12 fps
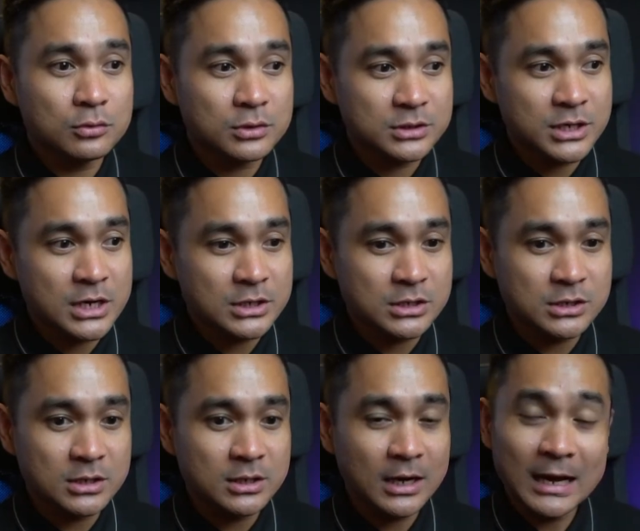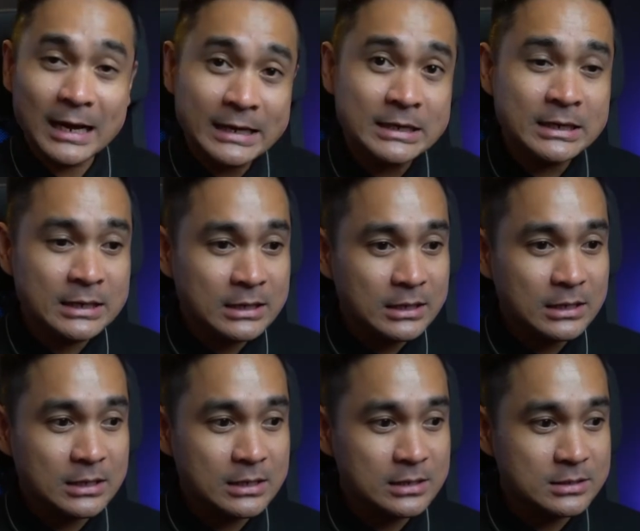change the height.
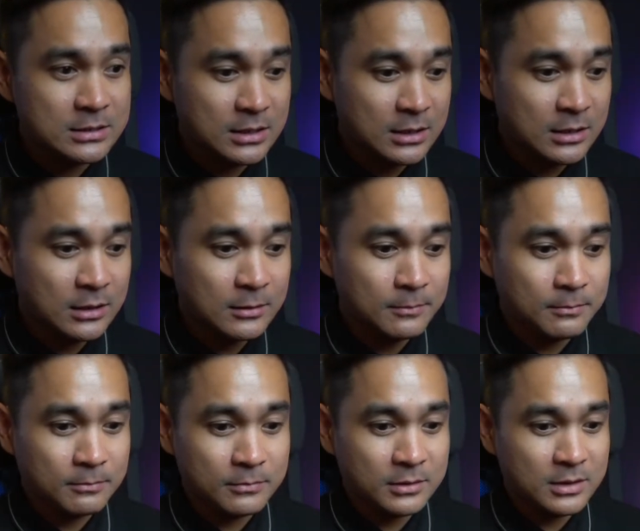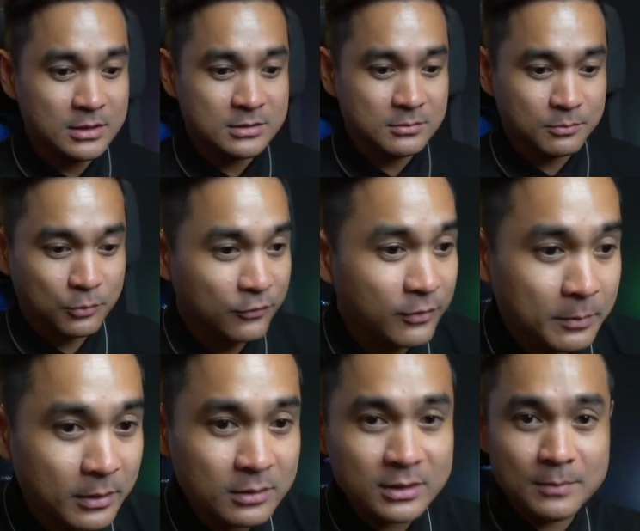It is it's
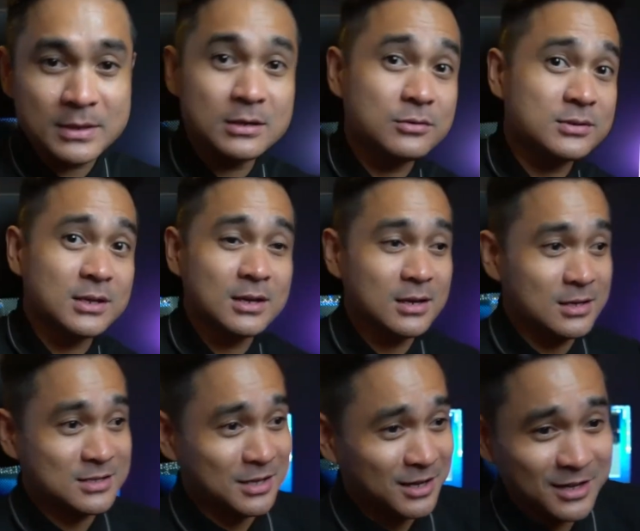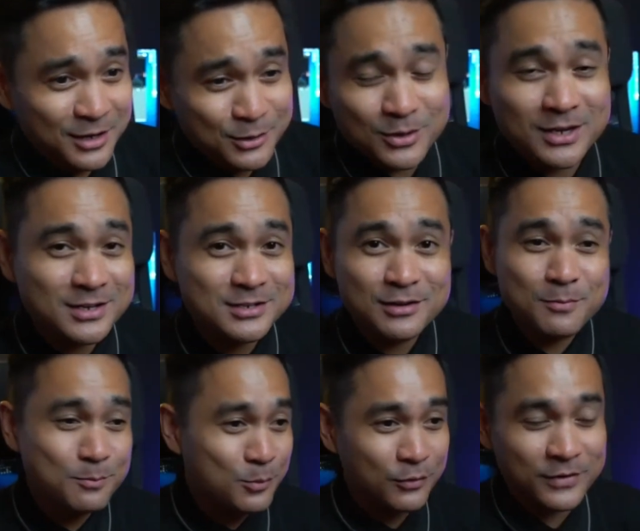movable. I mean to say, it's you can actually
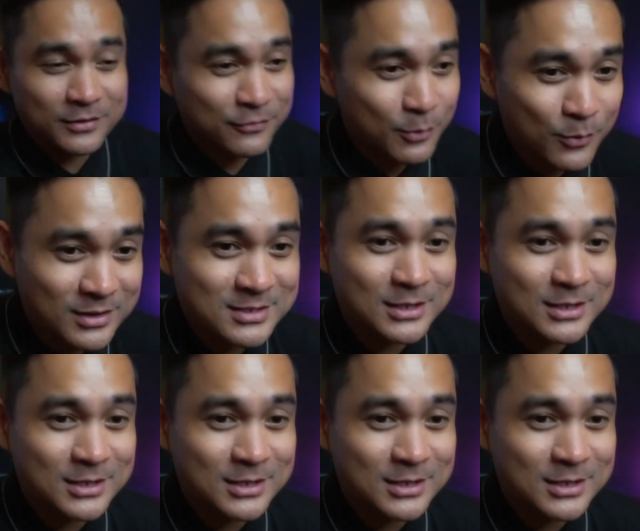move it from one side